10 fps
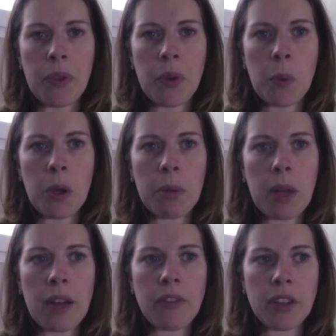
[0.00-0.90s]
we
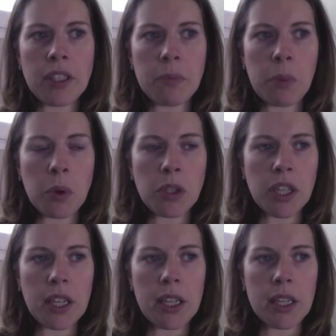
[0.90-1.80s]
applied for his
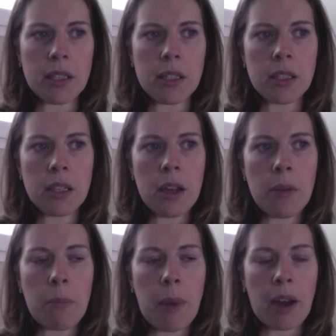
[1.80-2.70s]
Portuguese
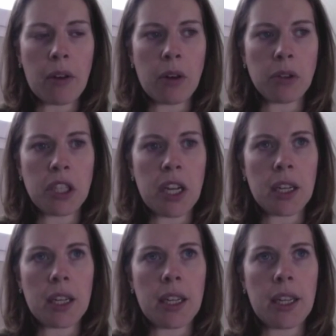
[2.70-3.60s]
background
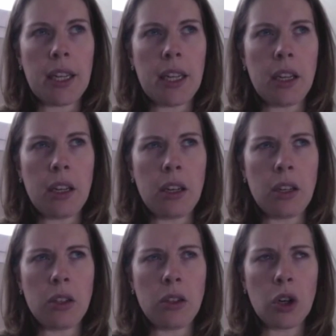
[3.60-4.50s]
check
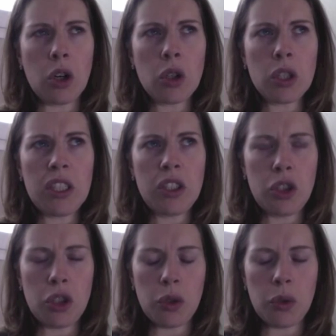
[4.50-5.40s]
in early
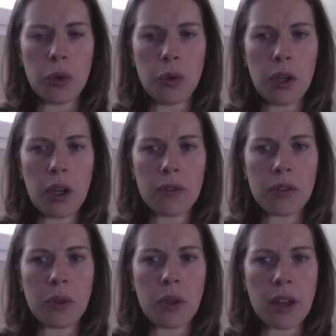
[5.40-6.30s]
June of
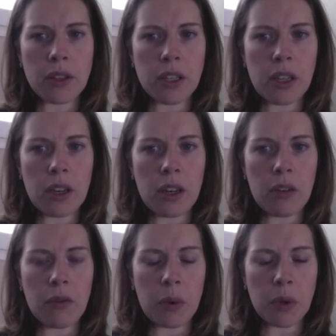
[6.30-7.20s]

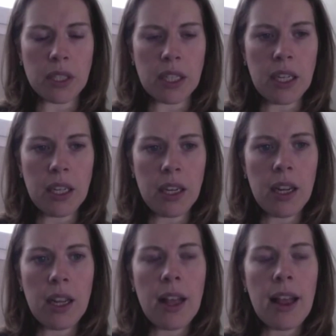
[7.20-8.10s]

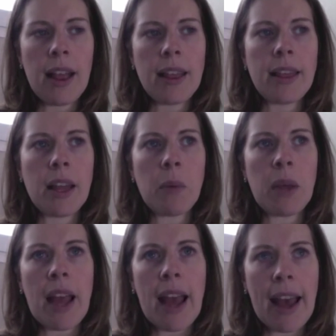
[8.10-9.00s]
2014. Then
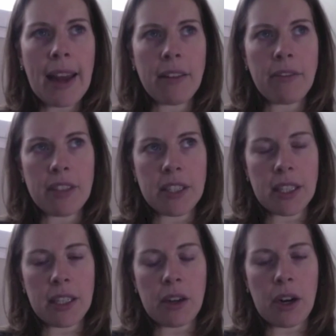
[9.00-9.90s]
we had it
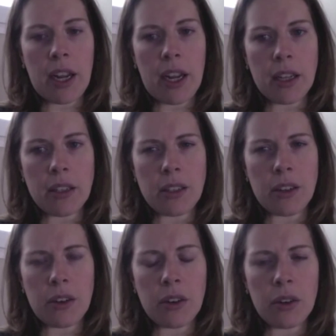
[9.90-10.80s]
physically in our hands
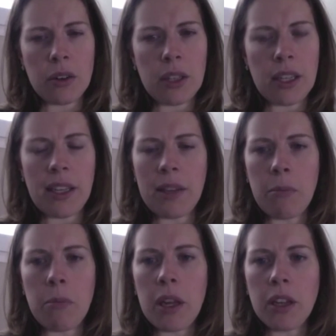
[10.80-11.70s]
in early
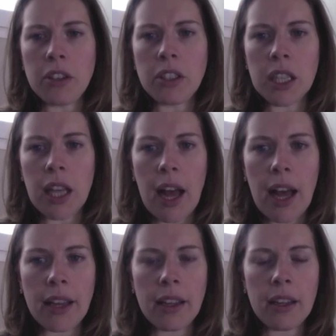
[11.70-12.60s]

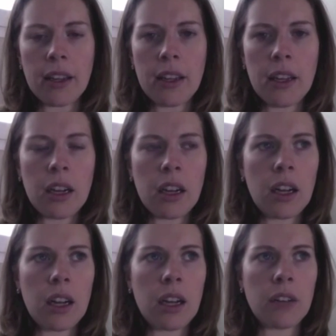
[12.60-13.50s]
mid-July
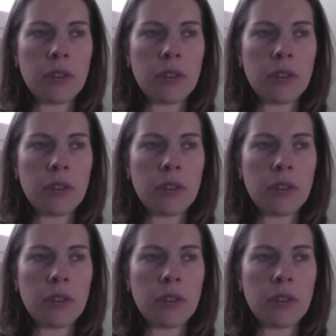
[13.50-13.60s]
of